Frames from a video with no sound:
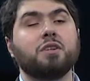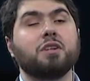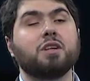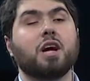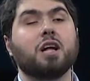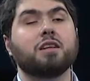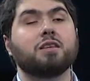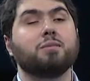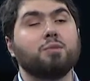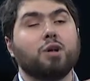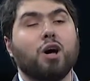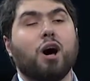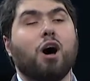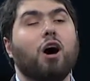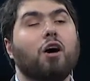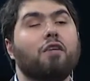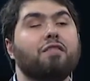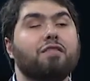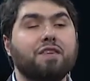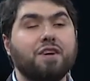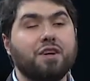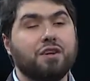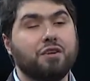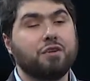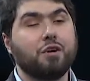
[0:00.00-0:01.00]
got some
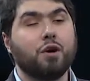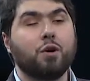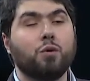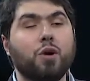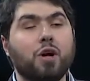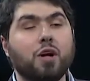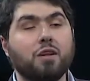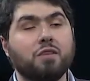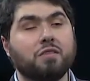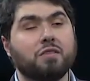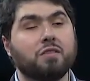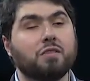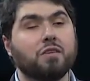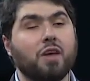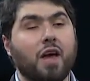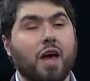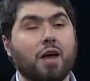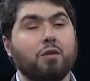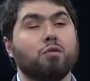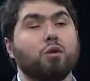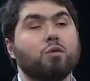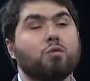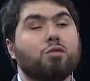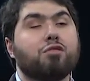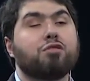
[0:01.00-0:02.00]
coffee and donuts,
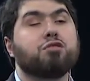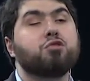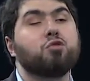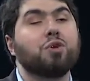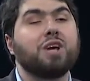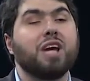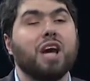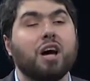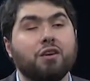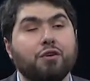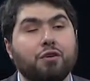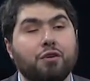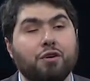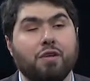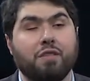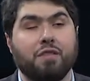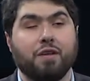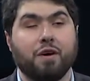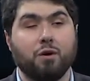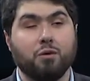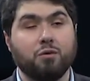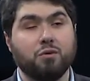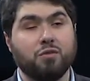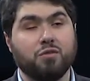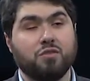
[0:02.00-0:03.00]
and wrote 300 of
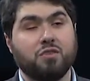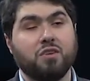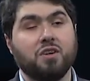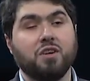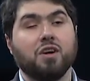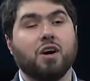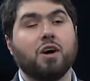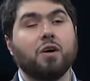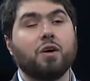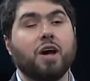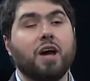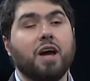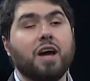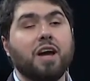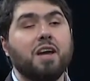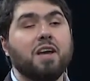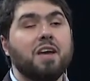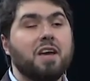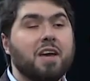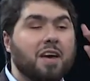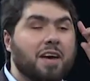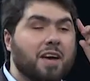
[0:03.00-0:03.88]
those, okay?